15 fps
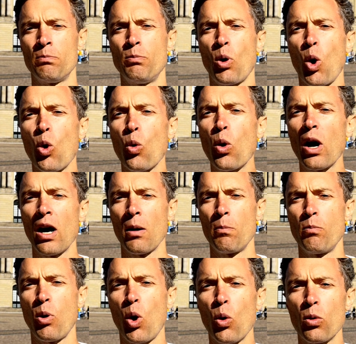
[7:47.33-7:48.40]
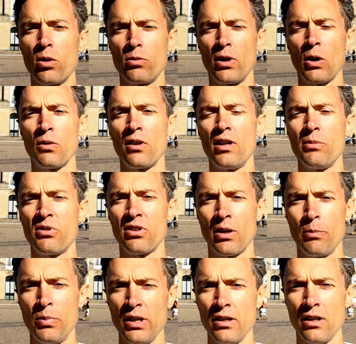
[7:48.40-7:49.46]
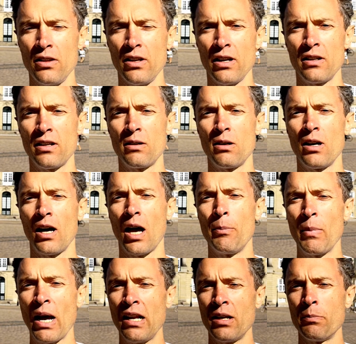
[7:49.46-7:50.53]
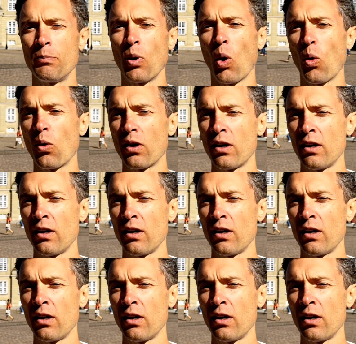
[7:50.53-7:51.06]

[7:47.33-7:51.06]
Borg, borg, round the lips a bit in the end. Amalienborg.